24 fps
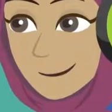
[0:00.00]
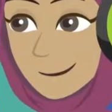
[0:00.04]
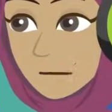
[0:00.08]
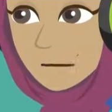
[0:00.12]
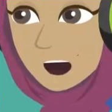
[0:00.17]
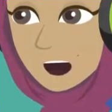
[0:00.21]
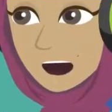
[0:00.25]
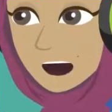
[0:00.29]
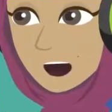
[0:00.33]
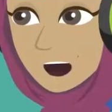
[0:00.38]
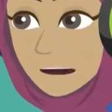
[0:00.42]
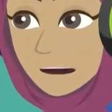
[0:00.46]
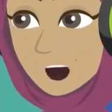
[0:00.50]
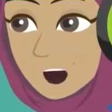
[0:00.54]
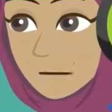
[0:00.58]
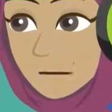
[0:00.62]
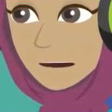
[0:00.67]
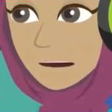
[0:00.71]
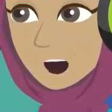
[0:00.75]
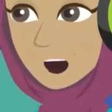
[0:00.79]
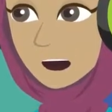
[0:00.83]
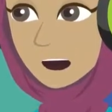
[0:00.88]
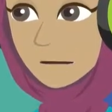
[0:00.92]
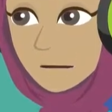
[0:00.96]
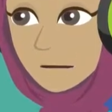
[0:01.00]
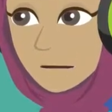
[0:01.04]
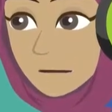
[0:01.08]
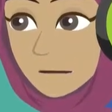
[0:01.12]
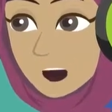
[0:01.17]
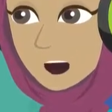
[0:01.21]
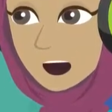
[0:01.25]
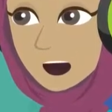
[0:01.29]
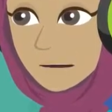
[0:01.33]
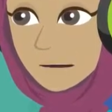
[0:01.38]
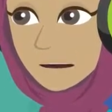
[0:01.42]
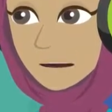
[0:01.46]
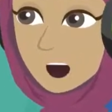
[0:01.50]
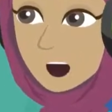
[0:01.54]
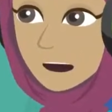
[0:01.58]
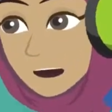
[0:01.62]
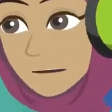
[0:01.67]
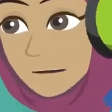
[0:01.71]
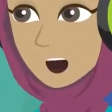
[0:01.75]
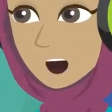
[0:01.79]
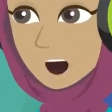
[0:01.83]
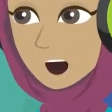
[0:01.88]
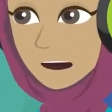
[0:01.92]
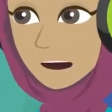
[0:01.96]
Be active, eat
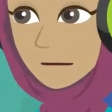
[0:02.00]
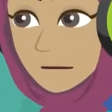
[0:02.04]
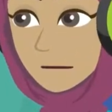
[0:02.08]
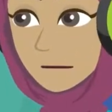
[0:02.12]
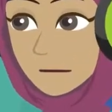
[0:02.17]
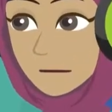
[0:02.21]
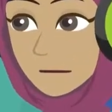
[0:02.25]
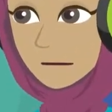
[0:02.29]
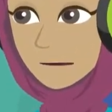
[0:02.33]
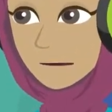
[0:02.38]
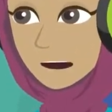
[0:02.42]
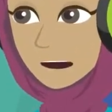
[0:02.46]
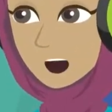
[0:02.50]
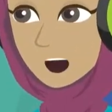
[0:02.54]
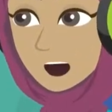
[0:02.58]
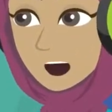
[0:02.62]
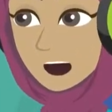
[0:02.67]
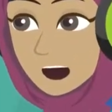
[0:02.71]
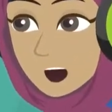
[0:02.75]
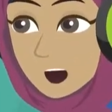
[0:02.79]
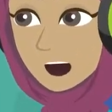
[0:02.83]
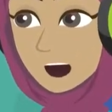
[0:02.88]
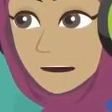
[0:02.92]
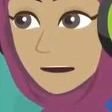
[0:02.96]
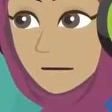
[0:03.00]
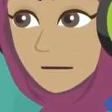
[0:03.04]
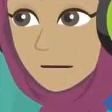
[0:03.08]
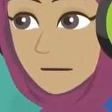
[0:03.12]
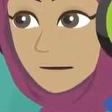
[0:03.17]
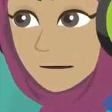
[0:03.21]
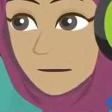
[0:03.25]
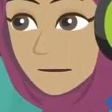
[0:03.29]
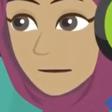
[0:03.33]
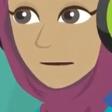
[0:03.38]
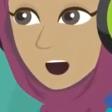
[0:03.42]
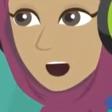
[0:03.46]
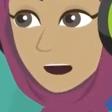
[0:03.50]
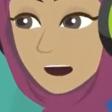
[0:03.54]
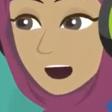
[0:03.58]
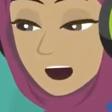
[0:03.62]
healthy, stay home, save